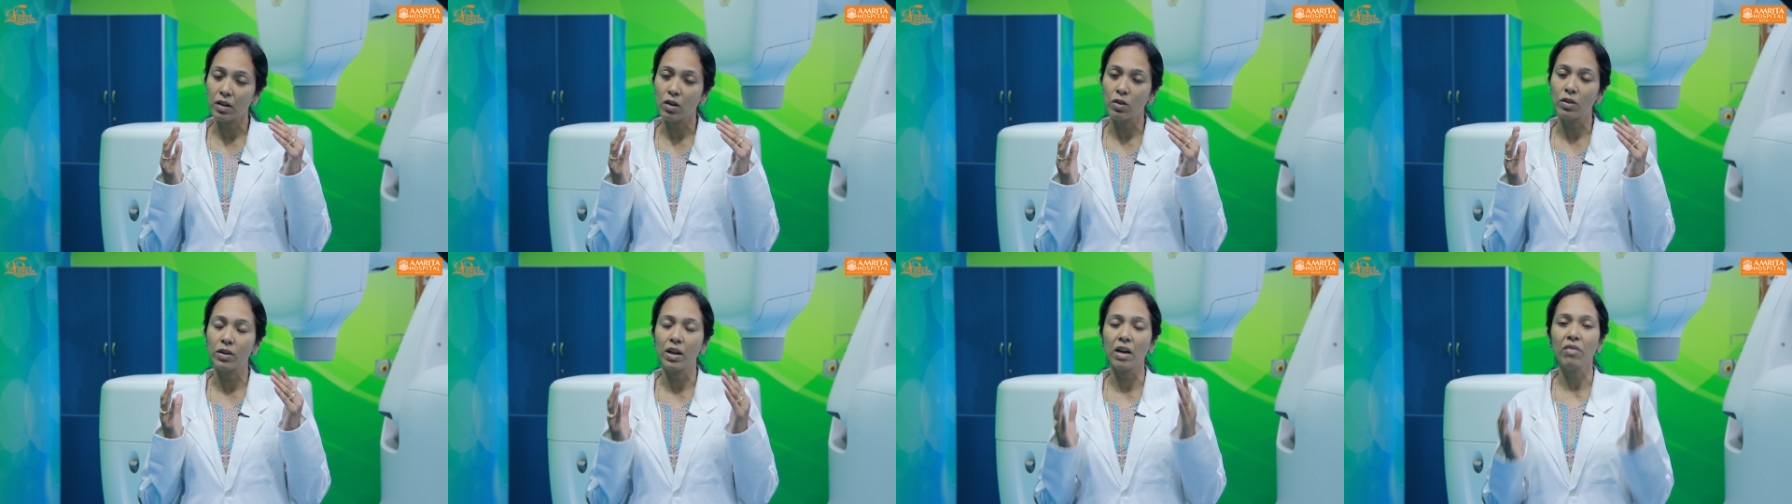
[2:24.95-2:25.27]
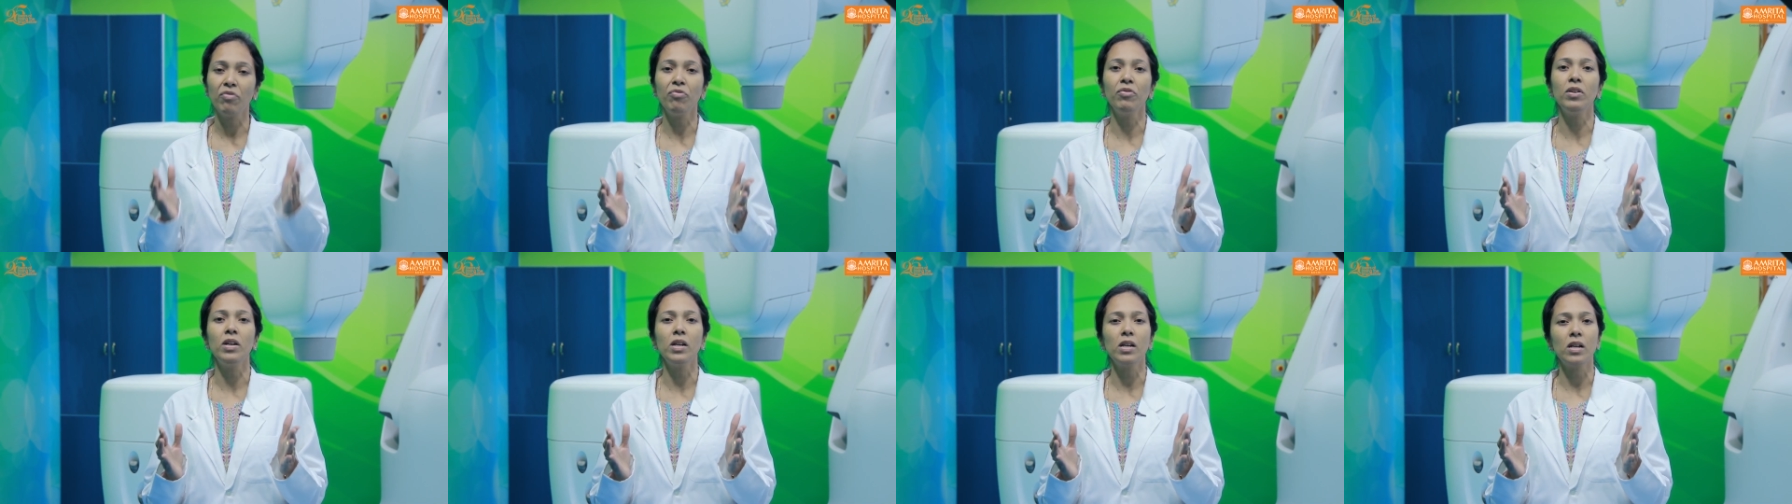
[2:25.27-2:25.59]

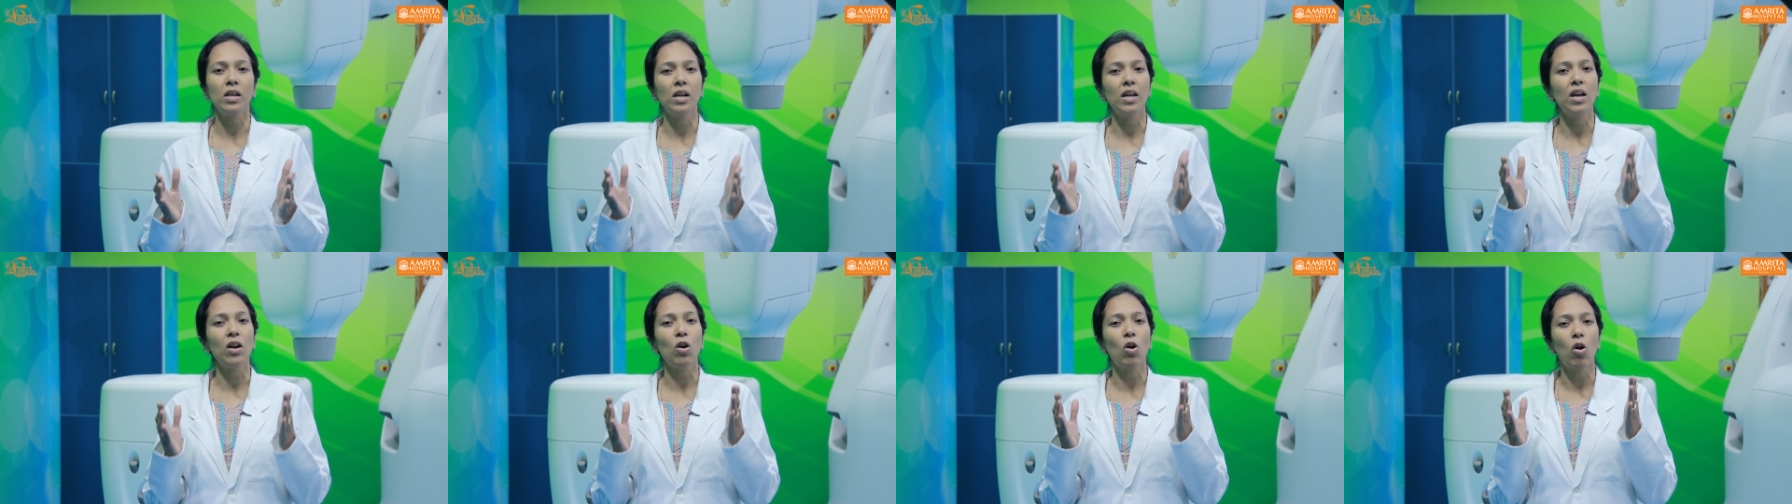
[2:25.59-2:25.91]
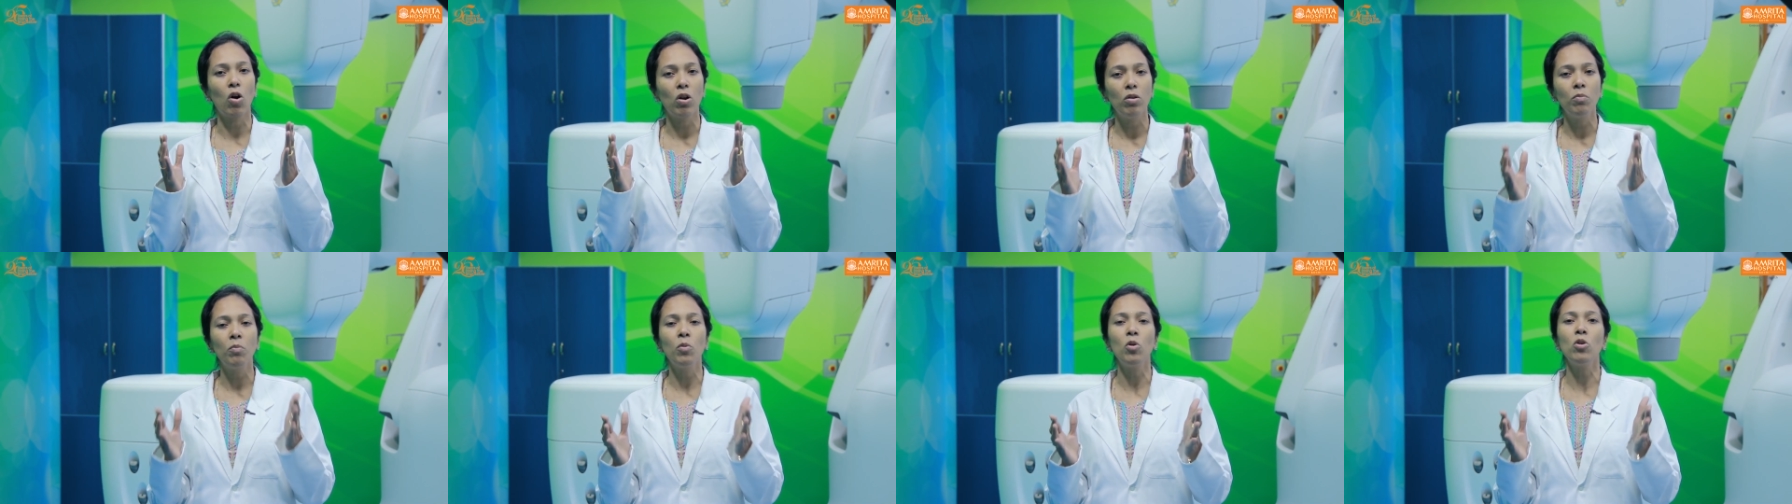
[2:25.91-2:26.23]
definitely
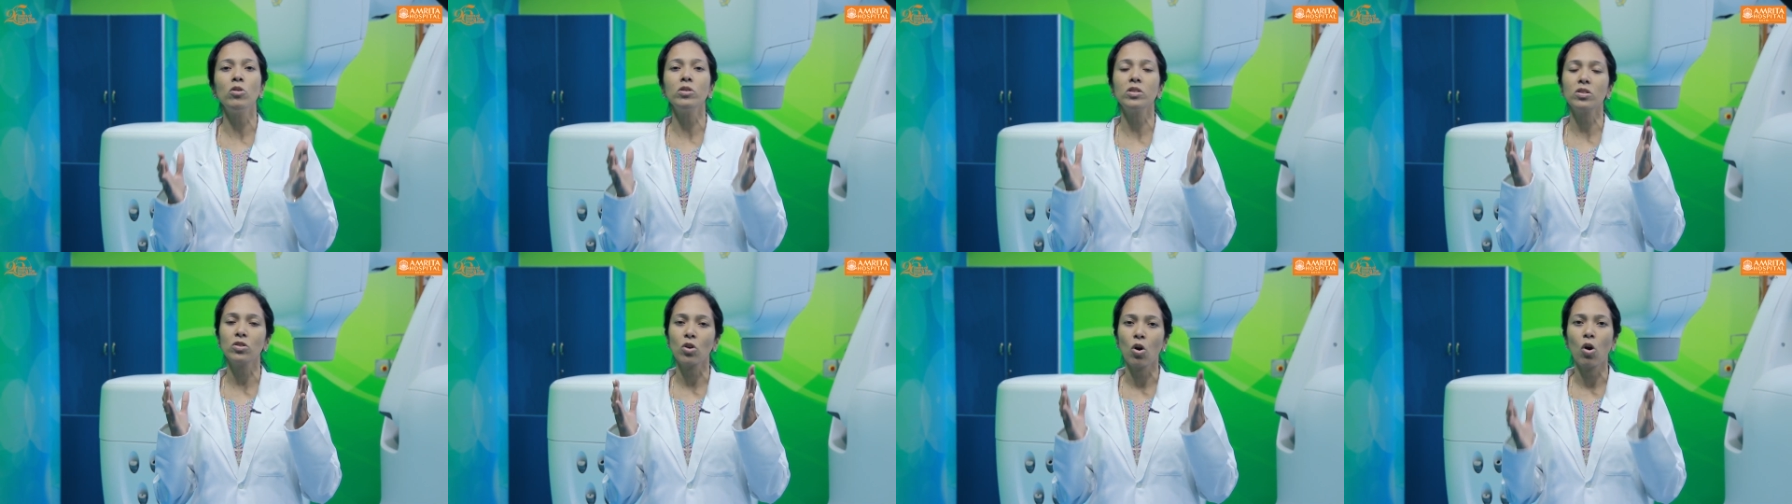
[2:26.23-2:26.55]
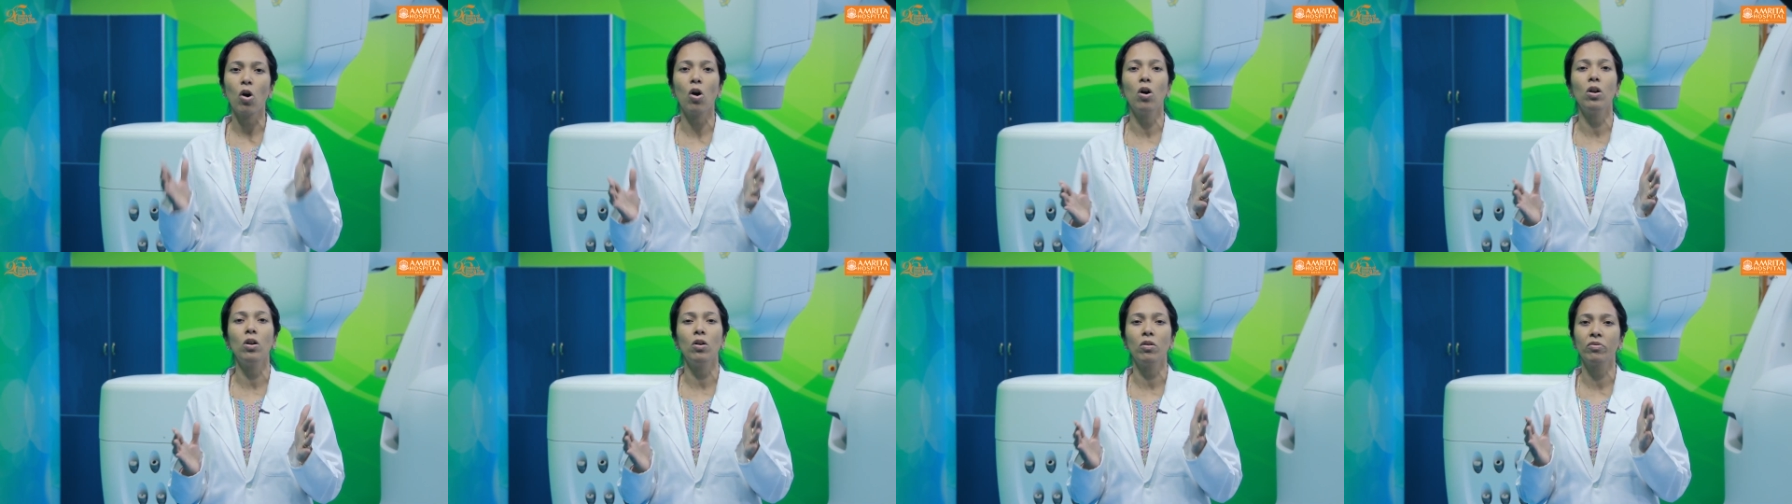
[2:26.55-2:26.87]
almost
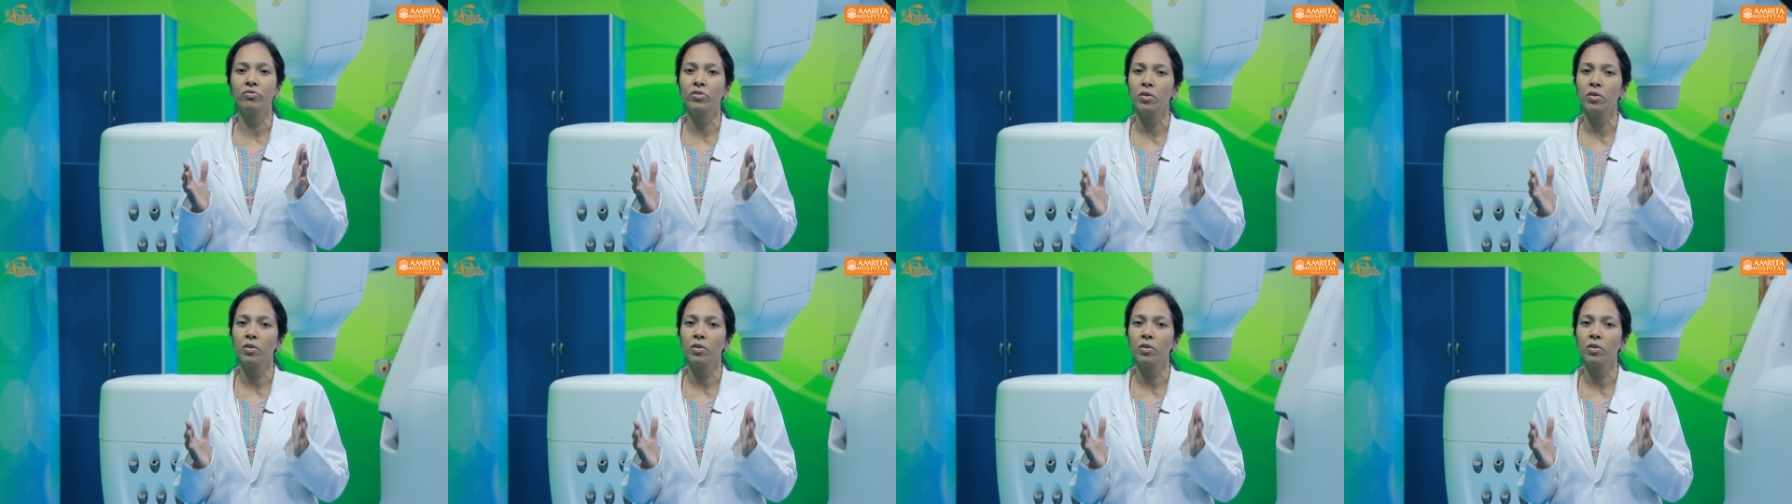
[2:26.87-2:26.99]
all of